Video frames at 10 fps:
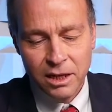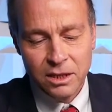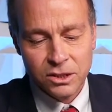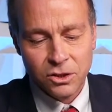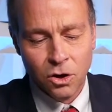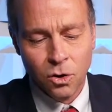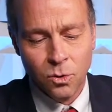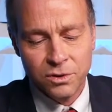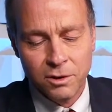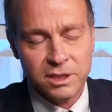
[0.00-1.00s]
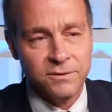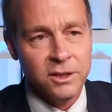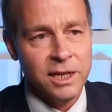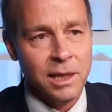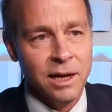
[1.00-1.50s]
So there was a
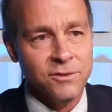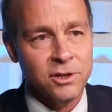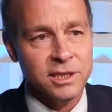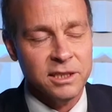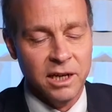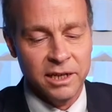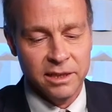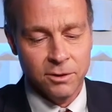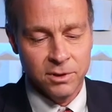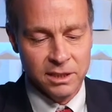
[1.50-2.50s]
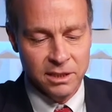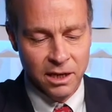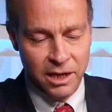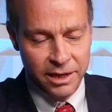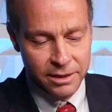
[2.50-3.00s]
very clever study that was
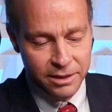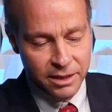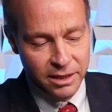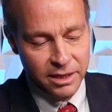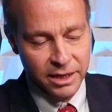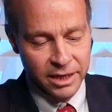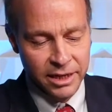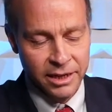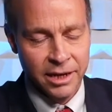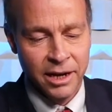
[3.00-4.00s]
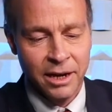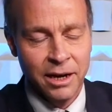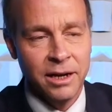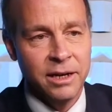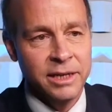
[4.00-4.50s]
done in
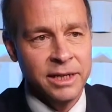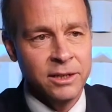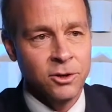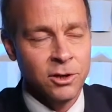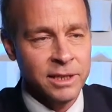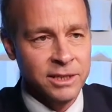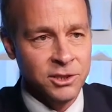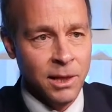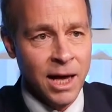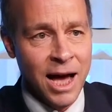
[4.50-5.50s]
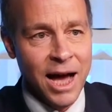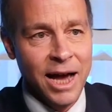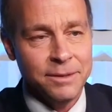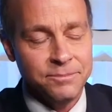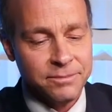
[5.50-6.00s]
early
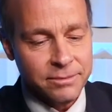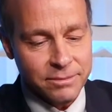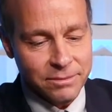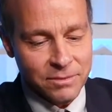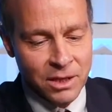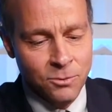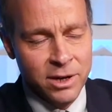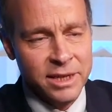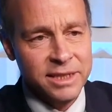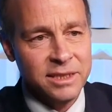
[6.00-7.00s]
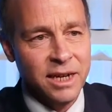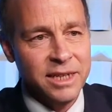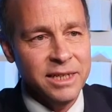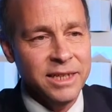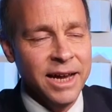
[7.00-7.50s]
July where they
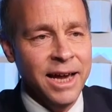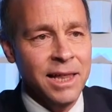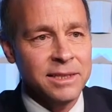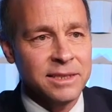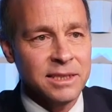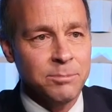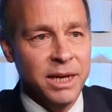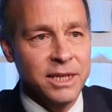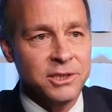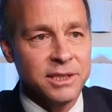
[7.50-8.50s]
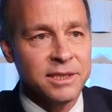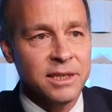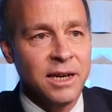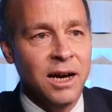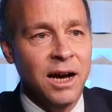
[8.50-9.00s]
studied dialysis
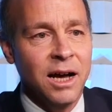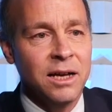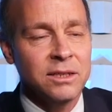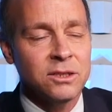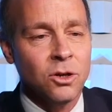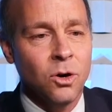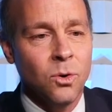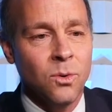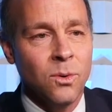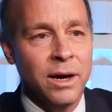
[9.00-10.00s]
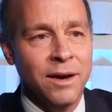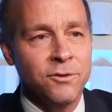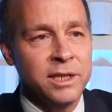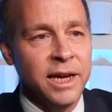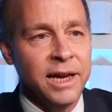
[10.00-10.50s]
patients. So
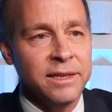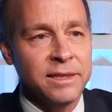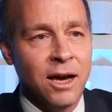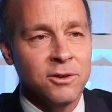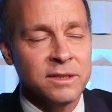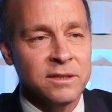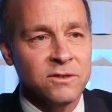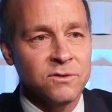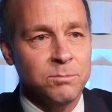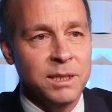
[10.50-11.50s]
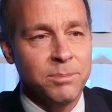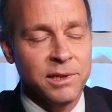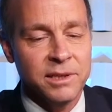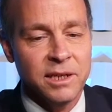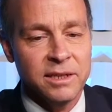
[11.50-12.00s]
every day, thousands of
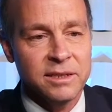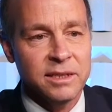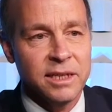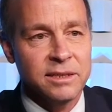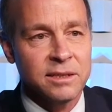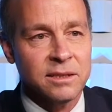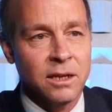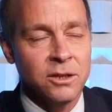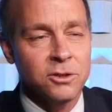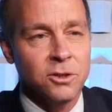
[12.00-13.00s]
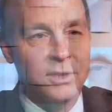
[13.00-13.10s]
people in the United States undergo